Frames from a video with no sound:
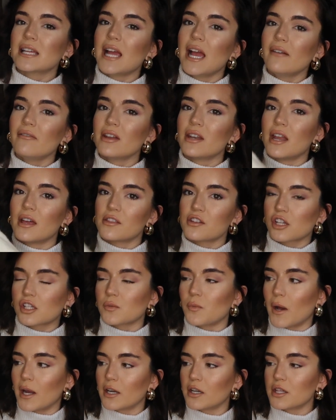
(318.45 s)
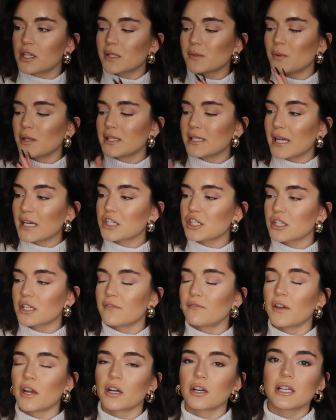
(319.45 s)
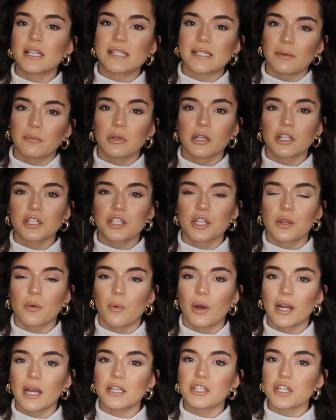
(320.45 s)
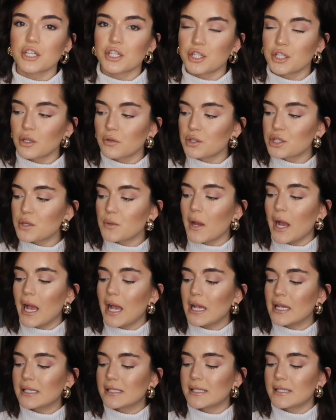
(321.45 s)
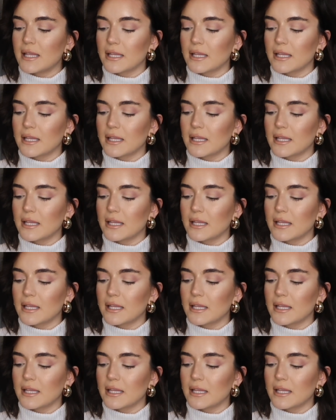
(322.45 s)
I have another sweater. This one's actually very similar to the one I just showed you guys.